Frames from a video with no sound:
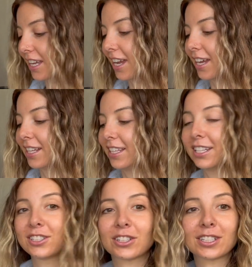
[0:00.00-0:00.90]
And then
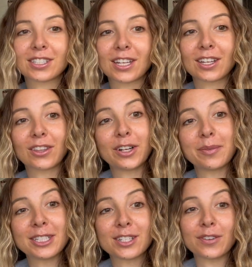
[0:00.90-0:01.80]
it took us like 30
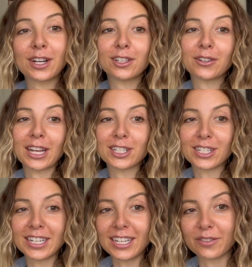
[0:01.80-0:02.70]
minutes to find a
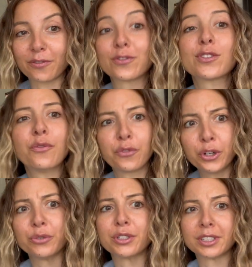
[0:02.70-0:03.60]
location to eat some
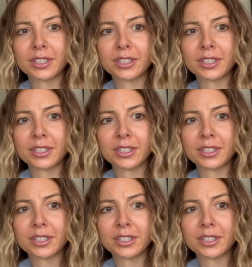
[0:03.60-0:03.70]
fruit.